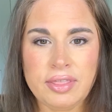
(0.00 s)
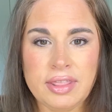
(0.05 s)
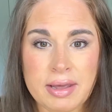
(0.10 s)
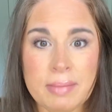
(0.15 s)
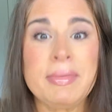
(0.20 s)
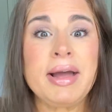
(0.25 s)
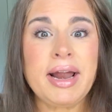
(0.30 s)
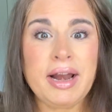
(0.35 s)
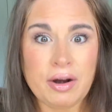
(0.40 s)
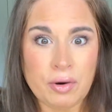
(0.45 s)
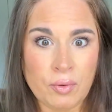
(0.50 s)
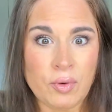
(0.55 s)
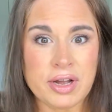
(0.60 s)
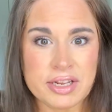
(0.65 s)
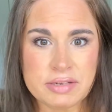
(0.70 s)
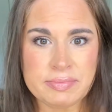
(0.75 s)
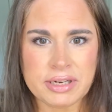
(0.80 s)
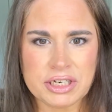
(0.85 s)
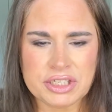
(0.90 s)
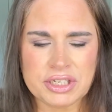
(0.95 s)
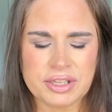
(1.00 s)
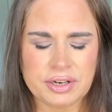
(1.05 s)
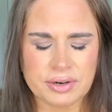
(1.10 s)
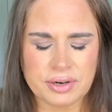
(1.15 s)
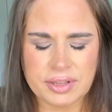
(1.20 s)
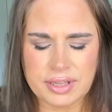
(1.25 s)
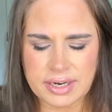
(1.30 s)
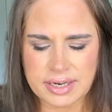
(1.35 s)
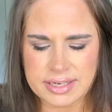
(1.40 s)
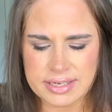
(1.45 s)
that my hair was much thinner
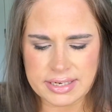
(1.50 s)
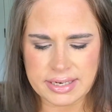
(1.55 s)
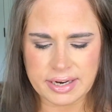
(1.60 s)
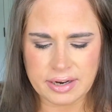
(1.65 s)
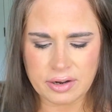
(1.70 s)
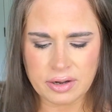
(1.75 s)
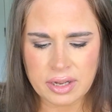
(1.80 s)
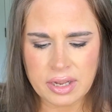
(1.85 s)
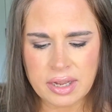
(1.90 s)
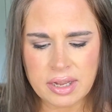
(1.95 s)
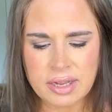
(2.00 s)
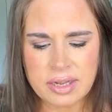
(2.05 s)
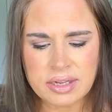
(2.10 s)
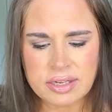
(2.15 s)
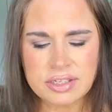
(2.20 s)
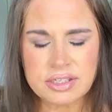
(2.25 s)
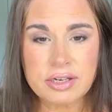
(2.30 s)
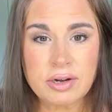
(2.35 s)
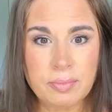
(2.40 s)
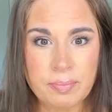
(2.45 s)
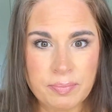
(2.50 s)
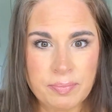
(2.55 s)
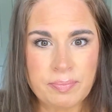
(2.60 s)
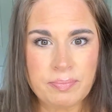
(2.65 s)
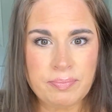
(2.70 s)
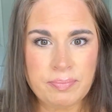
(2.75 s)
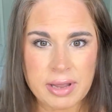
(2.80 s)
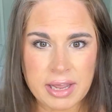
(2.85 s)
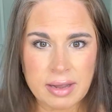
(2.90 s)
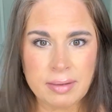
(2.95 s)
than it is now. So
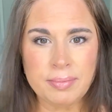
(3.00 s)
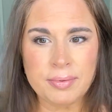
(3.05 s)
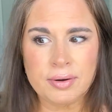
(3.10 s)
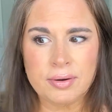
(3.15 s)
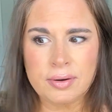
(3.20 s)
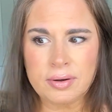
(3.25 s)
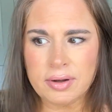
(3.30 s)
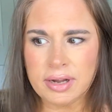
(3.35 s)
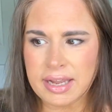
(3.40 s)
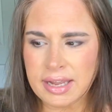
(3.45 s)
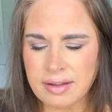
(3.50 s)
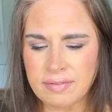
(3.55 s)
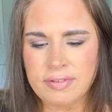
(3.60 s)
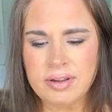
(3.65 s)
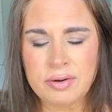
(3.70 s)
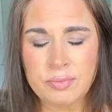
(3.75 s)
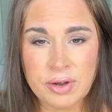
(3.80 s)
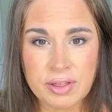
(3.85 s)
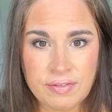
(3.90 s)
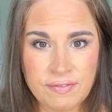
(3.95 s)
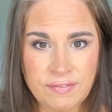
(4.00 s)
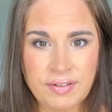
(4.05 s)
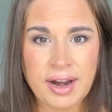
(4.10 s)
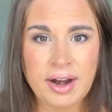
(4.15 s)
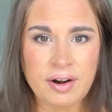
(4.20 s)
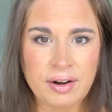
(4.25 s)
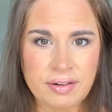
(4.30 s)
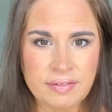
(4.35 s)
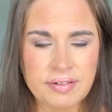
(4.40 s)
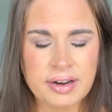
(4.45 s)
people, even with
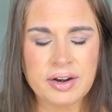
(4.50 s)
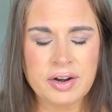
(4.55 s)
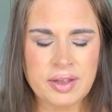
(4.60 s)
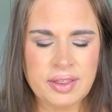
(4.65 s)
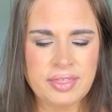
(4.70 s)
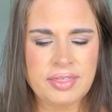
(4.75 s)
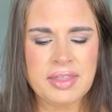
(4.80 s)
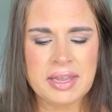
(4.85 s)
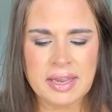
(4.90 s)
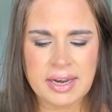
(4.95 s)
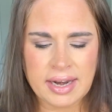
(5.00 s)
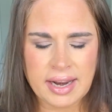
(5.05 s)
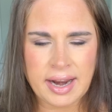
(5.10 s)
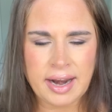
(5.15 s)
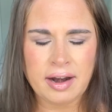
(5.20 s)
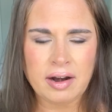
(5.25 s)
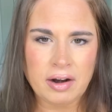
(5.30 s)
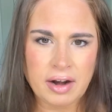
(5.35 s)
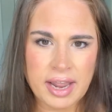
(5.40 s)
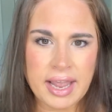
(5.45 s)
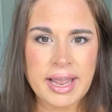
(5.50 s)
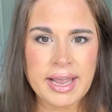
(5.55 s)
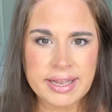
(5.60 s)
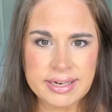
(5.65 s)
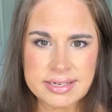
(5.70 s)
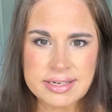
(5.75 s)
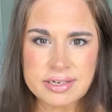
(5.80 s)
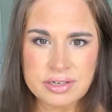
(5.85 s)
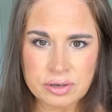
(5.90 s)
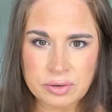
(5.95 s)
very thin hair,
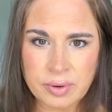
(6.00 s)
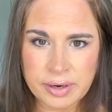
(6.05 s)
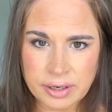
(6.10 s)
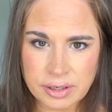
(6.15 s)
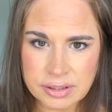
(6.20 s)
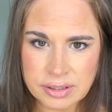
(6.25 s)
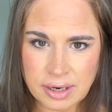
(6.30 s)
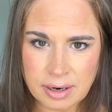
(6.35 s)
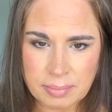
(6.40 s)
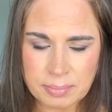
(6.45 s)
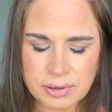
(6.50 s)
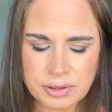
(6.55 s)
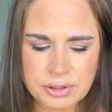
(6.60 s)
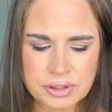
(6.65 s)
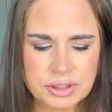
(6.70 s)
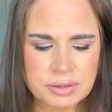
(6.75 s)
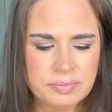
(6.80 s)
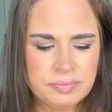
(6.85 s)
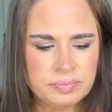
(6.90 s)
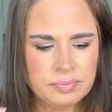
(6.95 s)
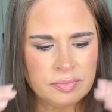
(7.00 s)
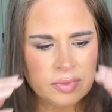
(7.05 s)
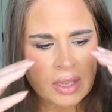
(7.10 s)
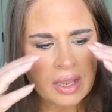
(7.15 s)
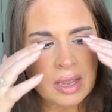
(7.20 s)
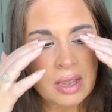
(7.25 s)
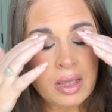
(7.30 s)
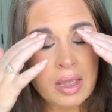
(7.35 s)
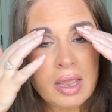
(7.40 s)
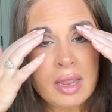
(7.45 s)
can still wear toppers.
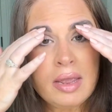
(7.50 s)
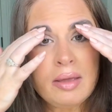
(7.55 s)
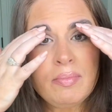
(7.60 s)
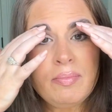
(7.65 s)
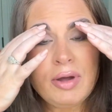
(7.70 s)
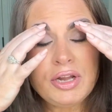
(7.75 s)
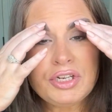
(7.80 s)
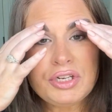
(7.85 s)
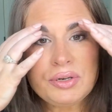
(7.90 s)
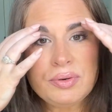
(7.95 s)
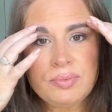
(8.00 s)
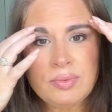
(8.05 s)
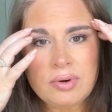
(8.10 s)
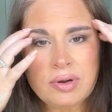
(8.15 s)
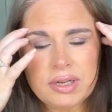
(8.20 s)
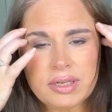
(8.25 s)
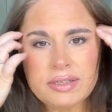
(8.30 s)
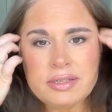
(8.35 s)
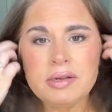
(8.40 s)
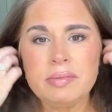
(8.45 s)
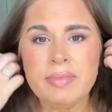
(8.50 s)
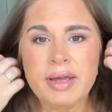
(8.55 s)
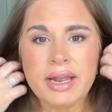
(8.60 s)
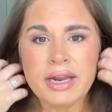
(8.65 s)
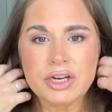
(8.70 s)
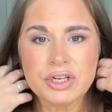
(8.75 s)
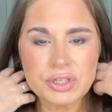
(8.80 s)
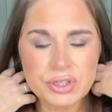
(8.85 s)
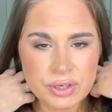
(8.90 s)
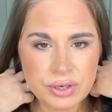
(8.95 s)
But you want to
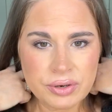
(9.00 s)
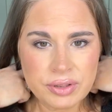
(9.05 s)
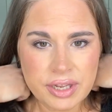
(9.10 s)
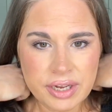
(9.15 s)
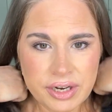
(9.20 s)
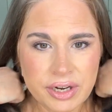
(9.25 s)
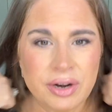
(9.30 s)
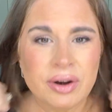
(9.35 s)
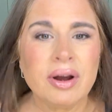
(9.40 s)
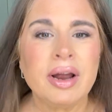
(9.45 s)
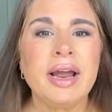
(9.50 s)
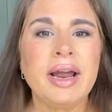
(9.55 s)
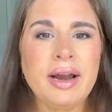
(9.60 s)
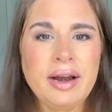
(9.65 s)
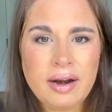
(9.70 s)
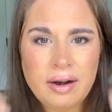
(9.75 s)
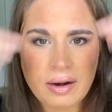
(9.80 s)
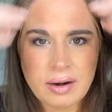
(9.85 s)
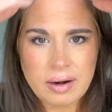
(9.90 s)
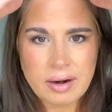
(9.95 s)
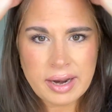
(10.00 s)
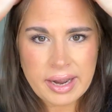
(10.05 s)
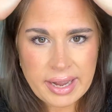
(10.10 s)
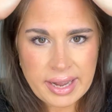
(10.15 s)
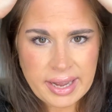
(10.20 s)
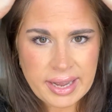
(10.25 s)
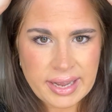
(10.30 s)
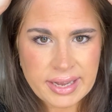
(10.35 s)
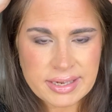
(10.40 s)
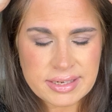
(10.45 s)
make sure that your hair
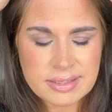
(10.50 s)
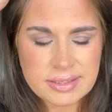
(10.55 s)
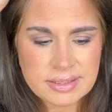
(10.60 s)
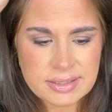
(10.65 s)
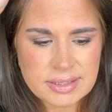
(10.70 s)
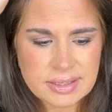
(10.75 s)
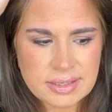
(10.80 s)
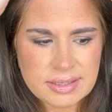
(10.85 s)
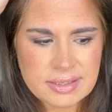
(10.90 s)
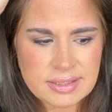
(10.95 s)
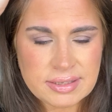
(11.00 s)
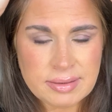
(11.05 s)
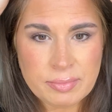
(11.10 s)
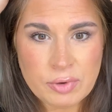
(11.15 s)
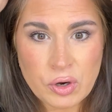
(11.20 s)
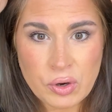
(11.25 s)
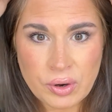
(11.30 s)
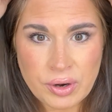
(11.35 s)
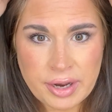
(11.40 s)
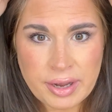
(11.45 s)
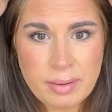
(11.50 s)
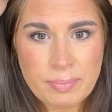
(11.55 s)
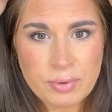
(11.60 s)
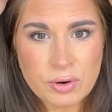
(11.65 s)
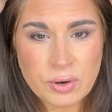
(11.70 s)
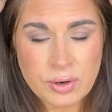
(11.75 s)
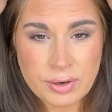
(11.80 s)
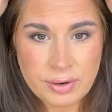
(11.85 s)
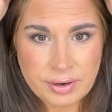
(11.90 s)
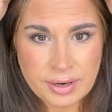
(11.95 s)
has some grip
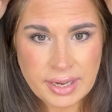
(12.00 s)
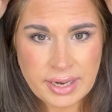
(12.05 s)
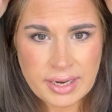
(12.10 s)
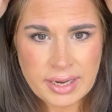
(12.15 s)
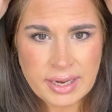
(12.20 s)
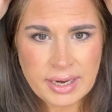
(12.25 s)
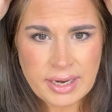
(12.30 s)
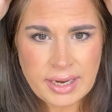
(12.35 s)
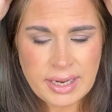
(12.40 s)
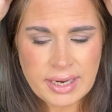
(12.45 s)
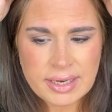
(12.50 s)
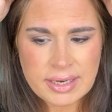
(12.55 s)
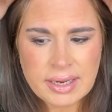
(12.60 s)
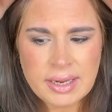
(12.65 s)
or grit in it.